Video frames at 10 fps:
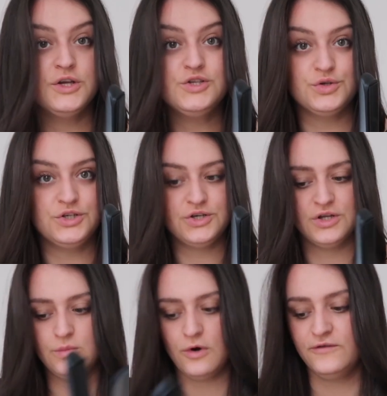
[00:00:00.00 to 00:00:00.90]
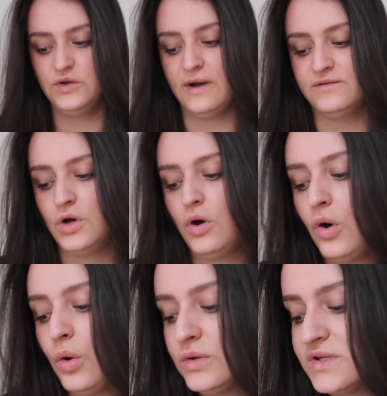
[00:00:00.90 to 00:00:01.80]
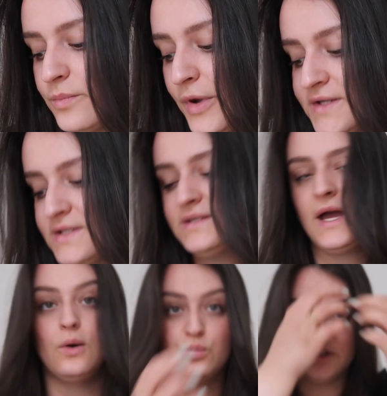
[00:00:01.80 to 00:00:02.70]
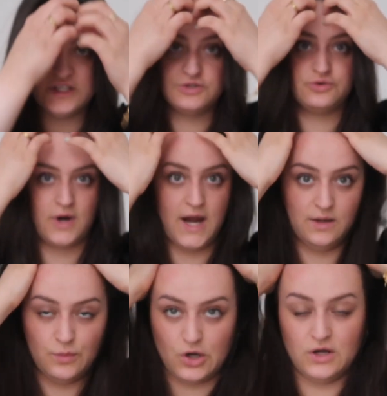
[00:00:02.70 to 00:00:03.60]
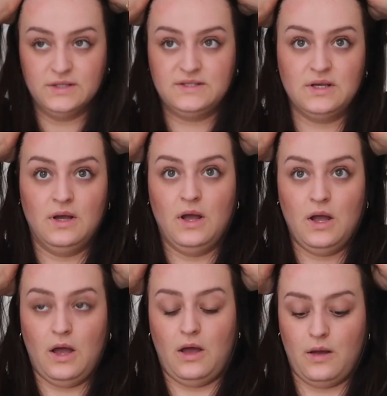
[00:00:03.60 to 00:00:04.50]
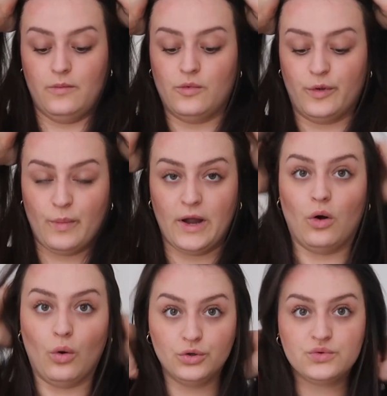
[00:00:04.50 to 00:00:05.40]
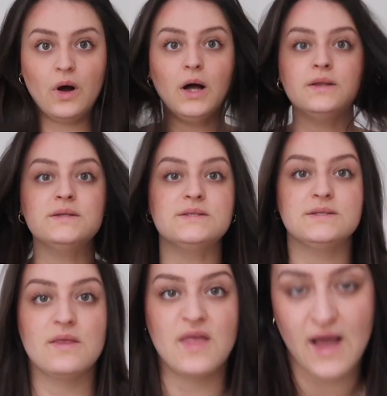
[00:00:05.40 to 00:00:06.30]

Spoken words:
So to turn them off, you have to hold the button down, which is great because with my old ones, they